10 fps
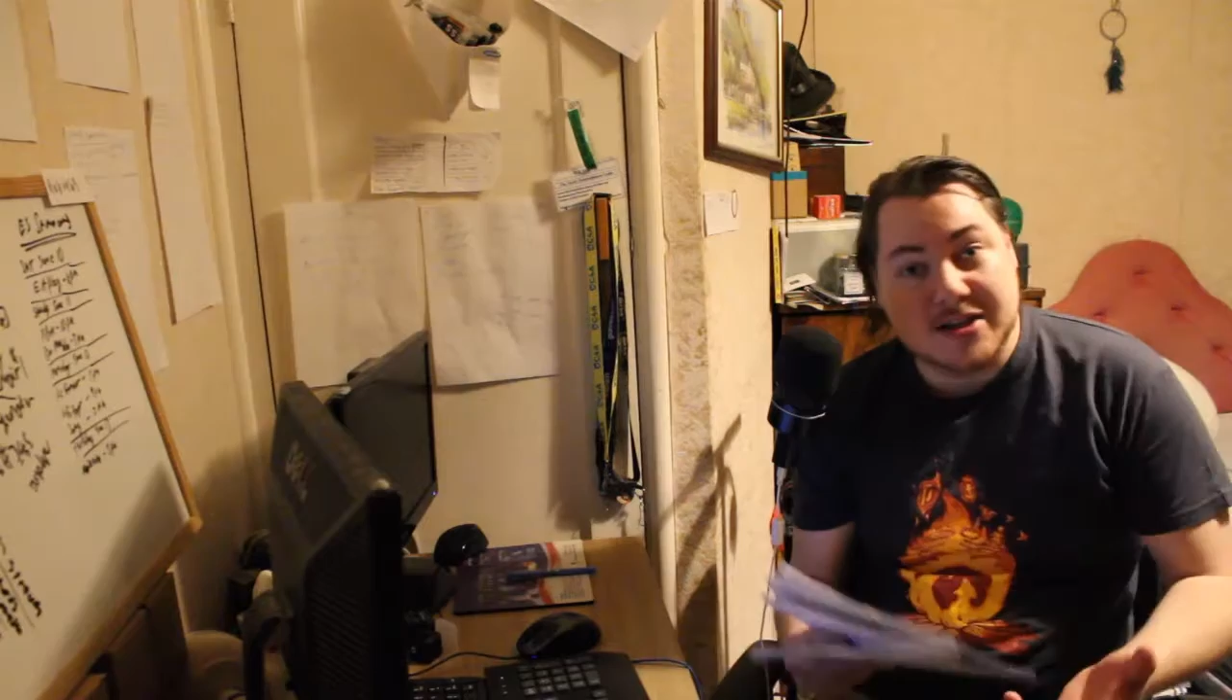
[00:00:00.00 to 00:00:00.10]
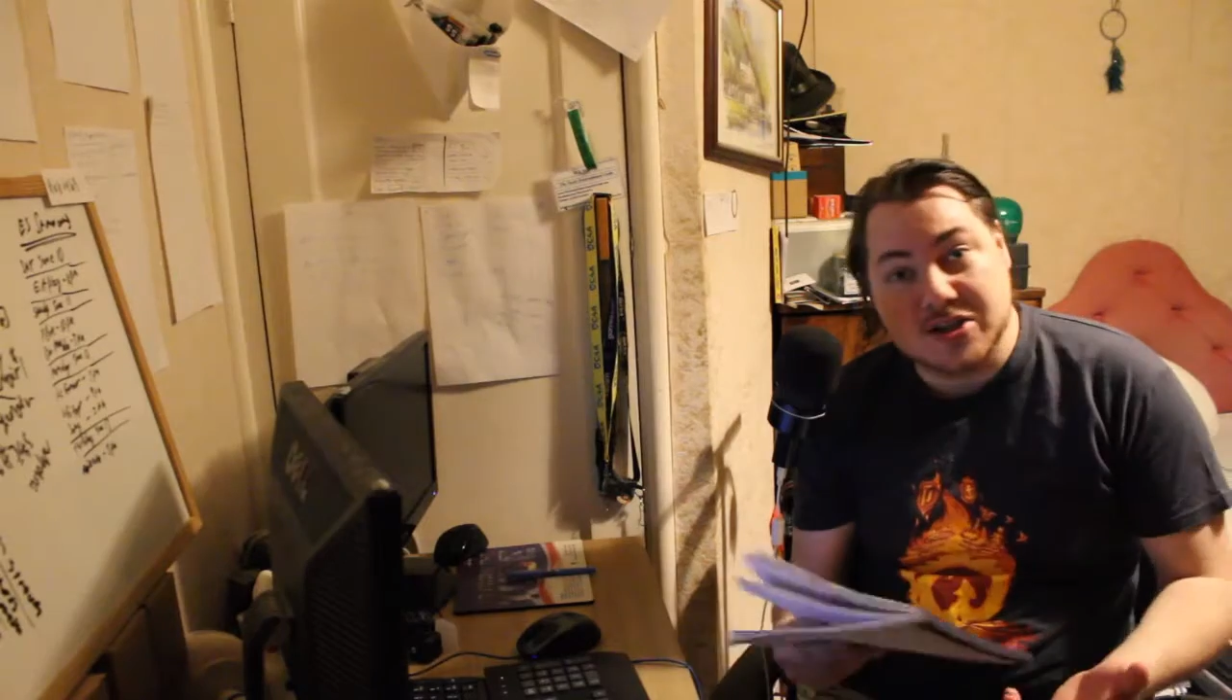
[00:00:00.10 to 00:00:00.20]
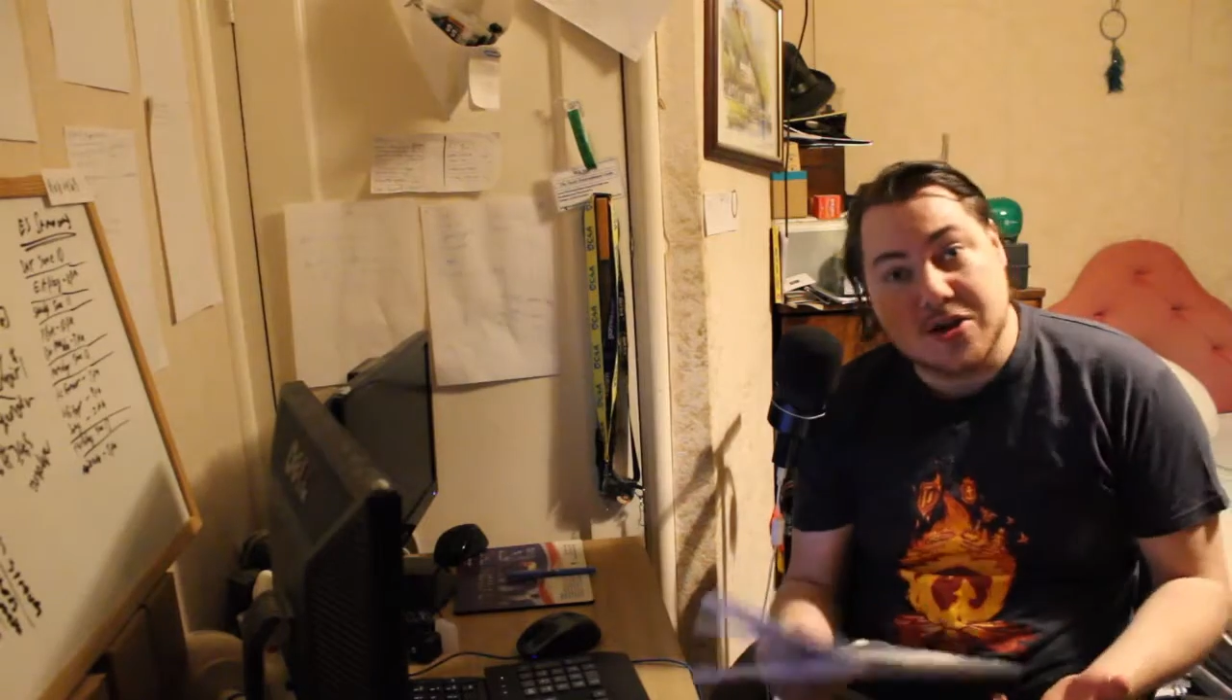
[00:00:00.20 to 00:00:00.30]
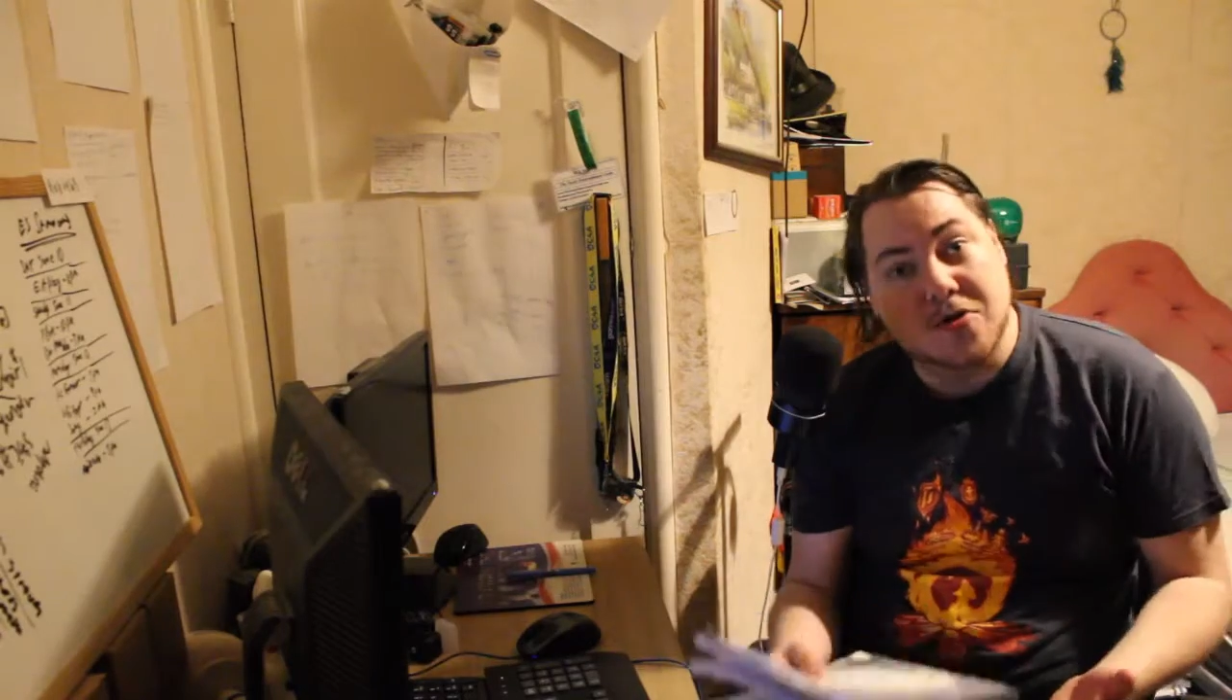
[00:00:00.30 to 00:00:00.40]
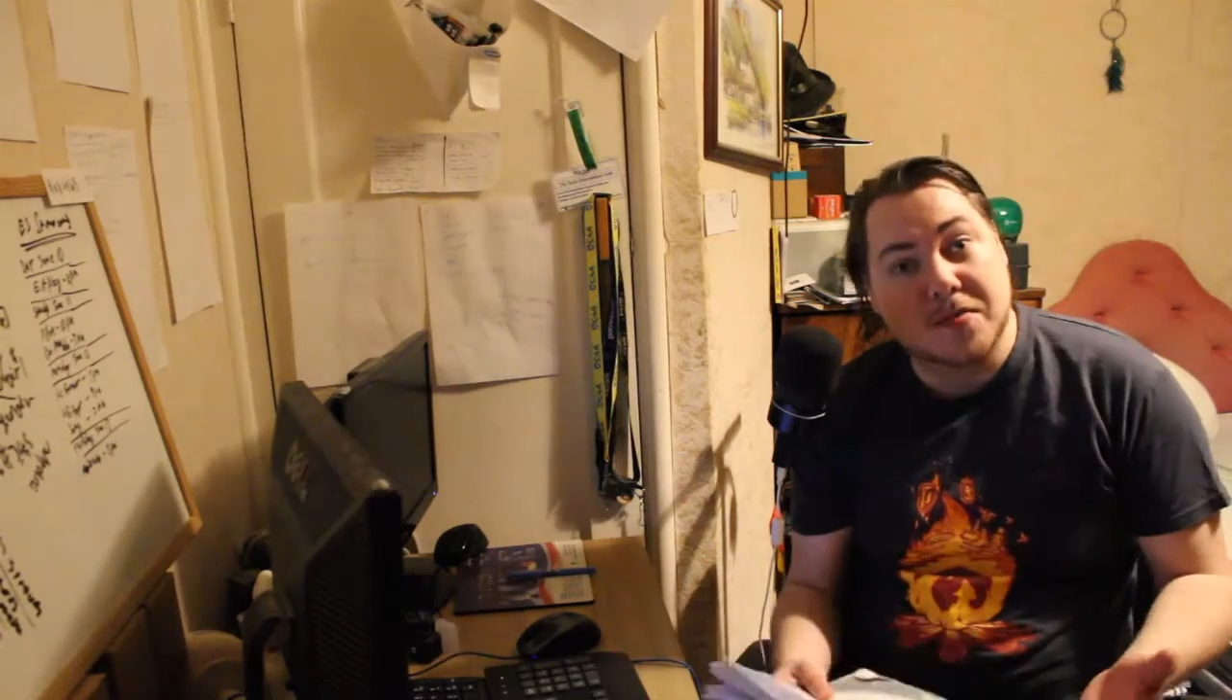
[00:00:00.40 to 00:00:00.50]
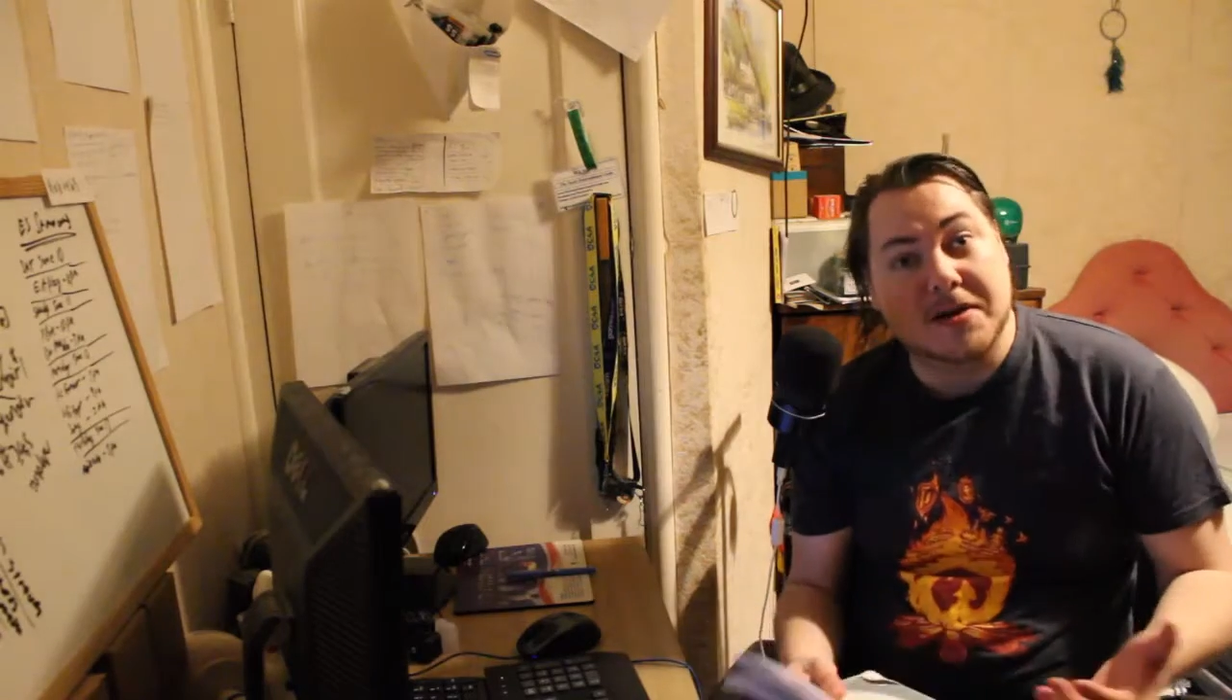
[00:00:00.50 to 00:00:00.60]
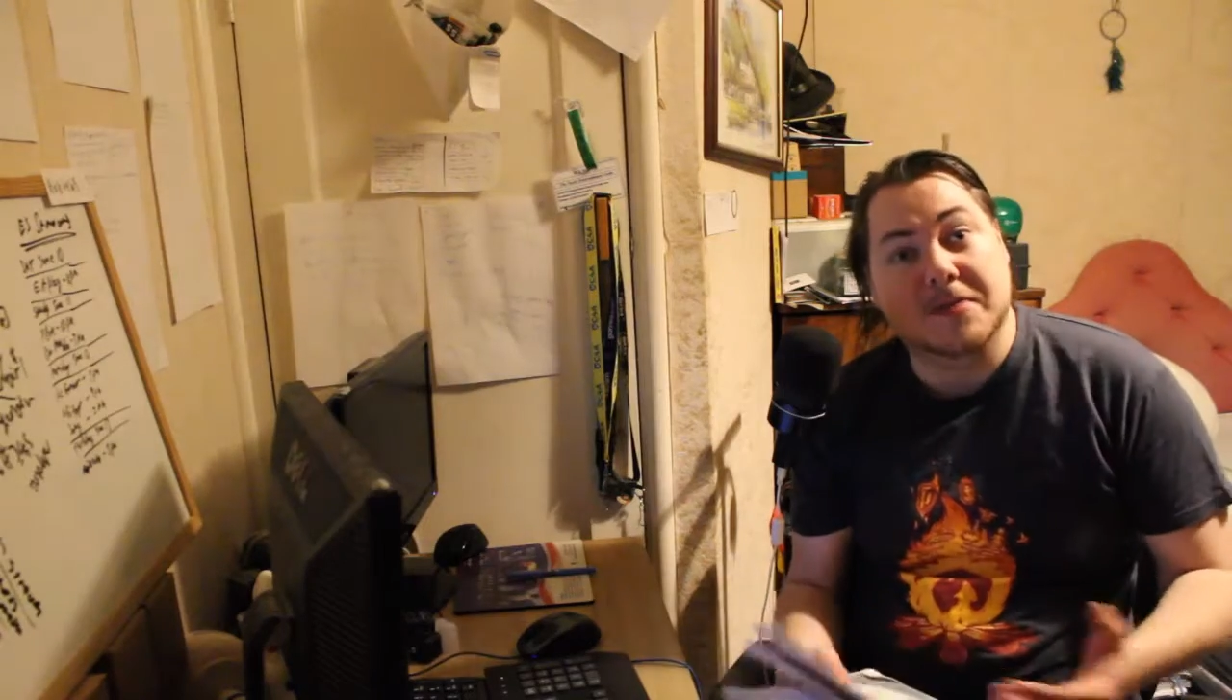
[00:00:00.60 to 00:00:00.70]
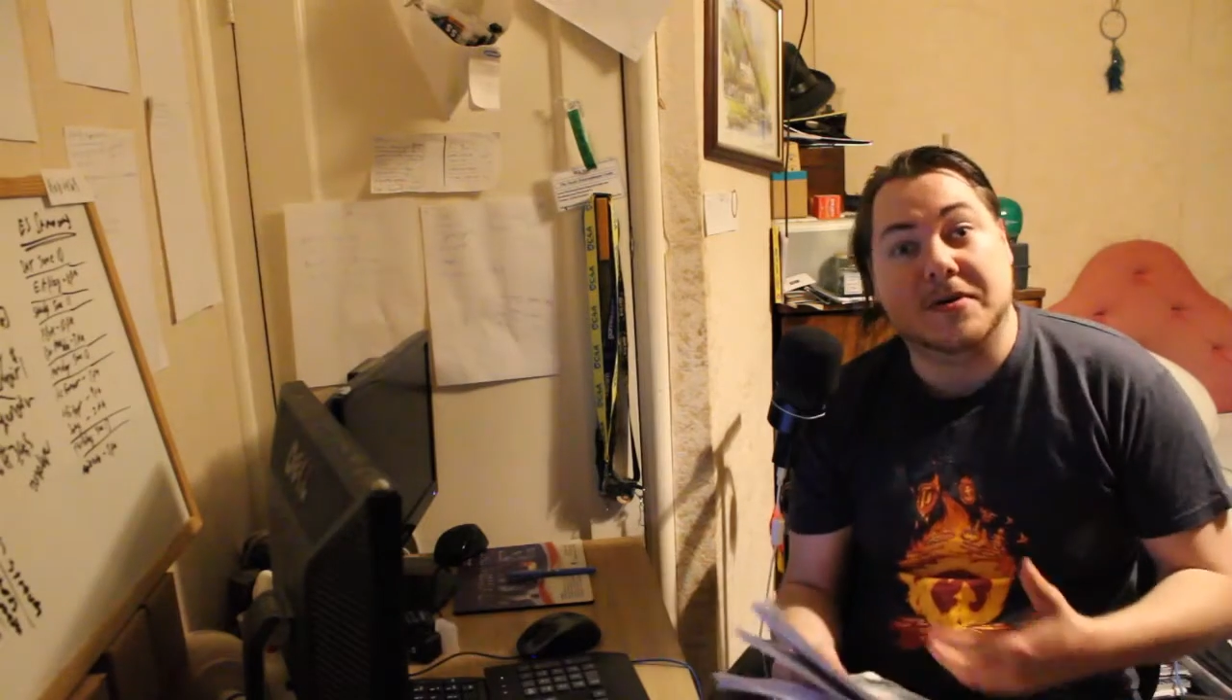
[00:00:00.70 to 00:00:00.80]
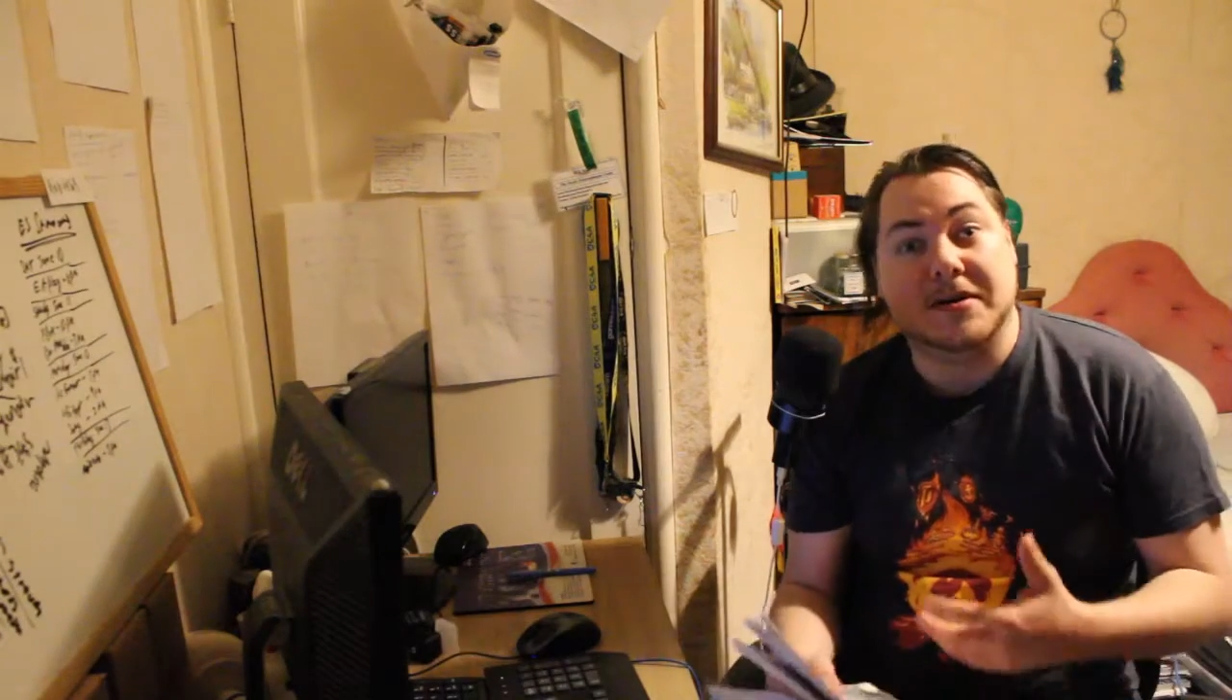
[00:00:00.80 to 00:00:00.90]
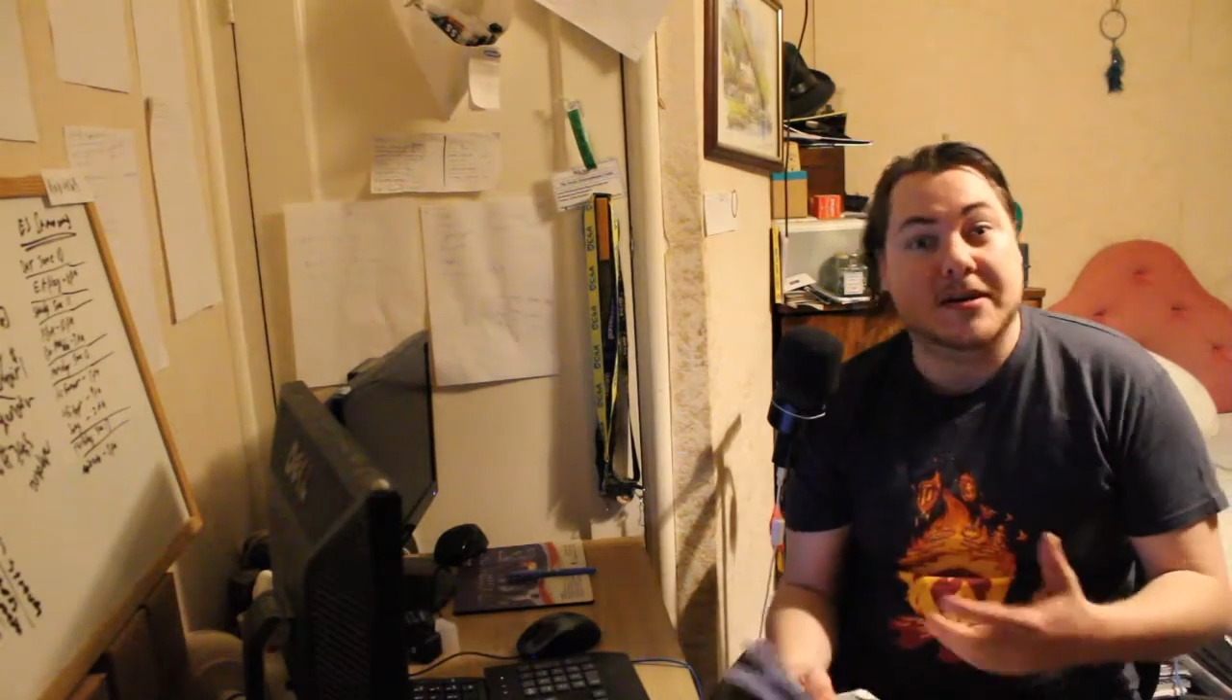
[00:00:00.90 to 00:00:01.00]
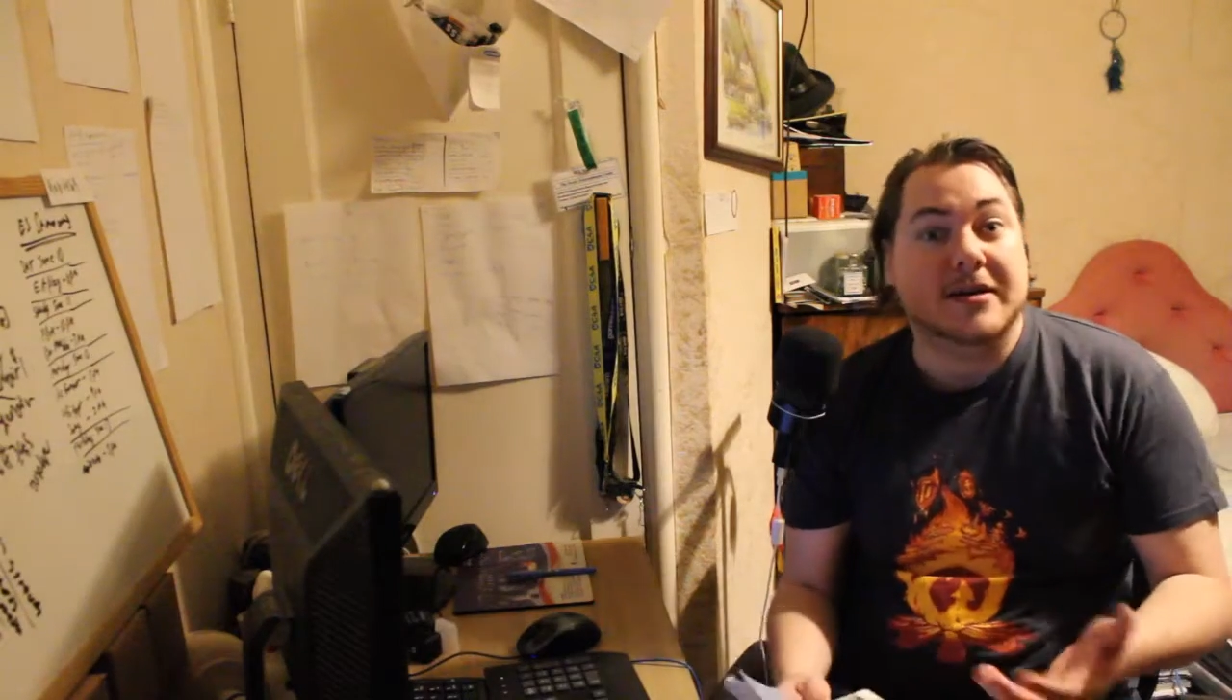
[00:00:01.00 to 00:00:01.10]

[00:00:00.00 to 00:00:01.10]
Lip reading: Soma, but